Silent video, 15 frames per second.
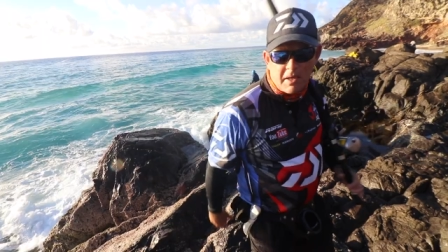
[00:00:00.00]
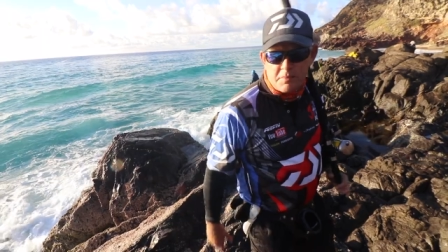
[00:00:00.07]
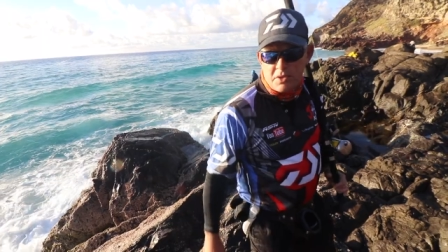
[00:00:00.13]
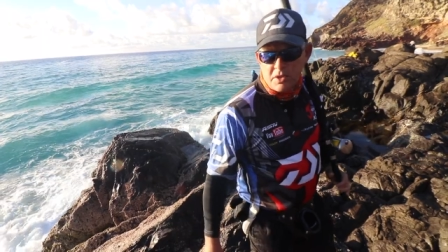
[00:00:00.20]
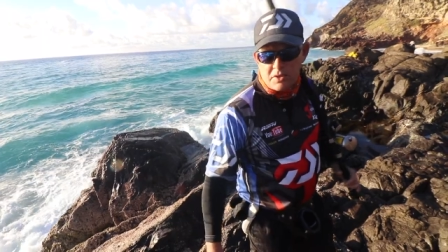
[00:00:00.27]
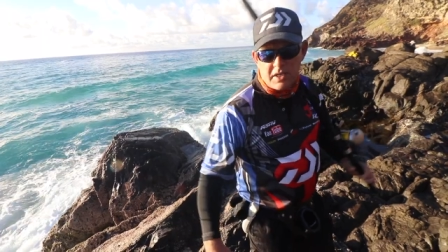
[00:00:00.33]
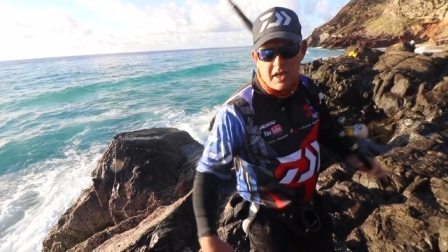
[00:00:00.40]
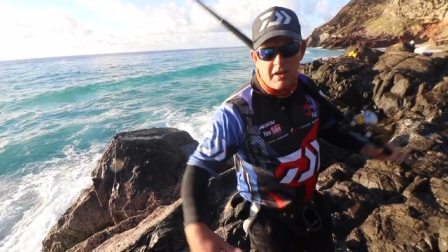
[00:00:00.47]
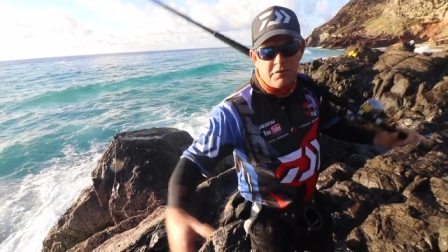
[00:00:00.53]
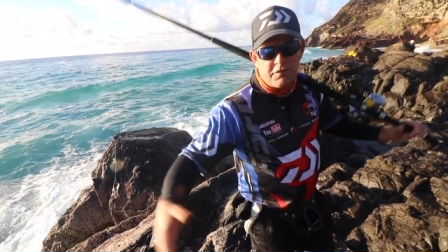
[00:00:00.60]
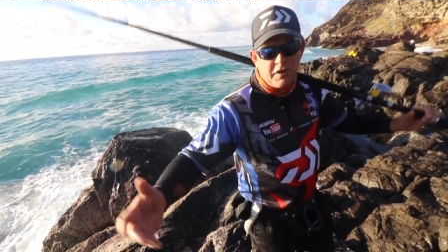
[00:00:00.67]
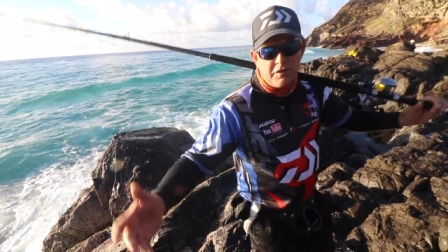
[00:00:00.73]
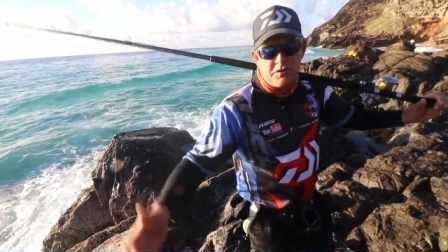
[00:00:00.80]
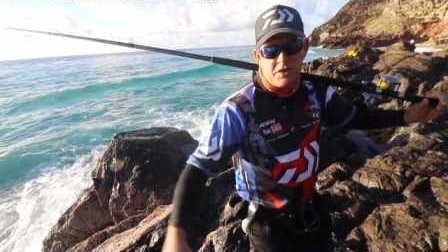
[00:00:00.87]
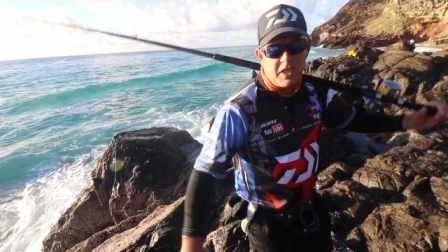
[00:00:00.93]
up to 10,
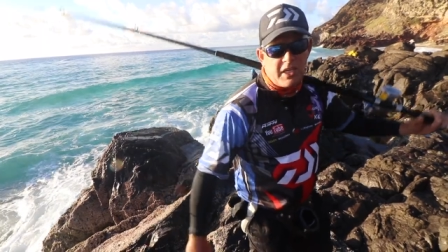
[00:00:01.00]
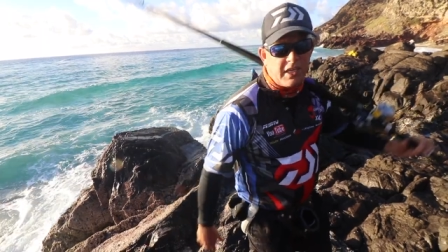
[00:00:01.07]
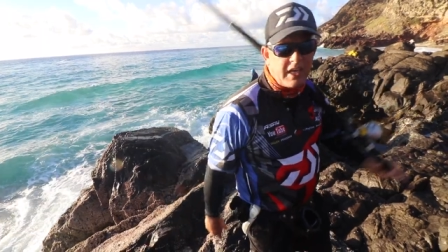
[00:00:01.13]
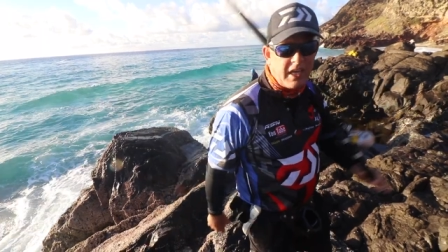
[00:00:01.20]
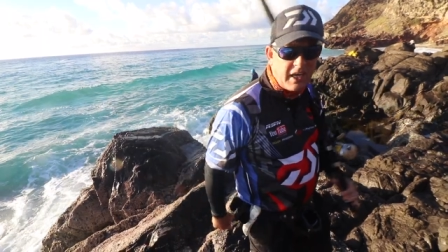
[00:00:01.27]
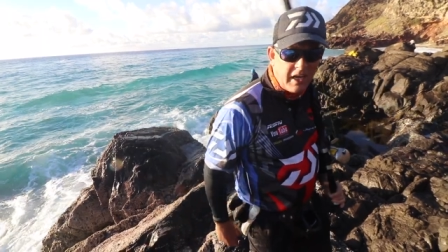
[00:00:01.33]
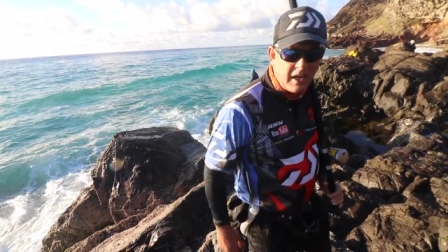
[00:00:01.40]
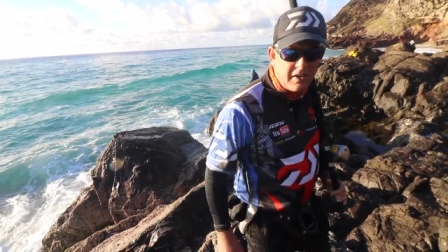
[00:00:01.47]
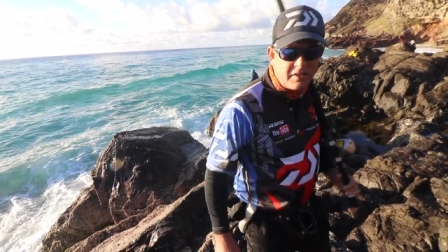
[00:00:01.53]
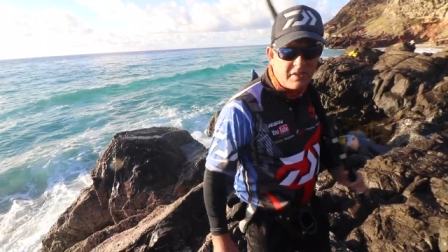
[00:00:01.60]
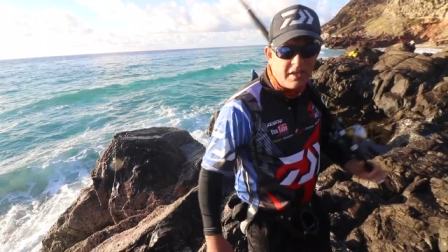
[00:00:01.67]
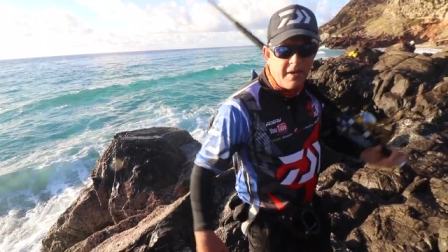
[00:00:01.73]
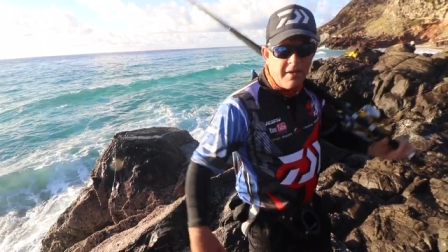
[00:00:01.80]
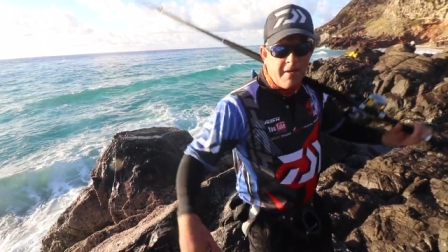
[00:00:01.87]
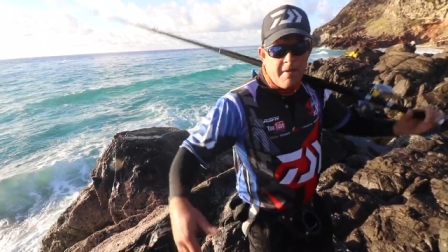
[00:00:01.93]
15 kilos,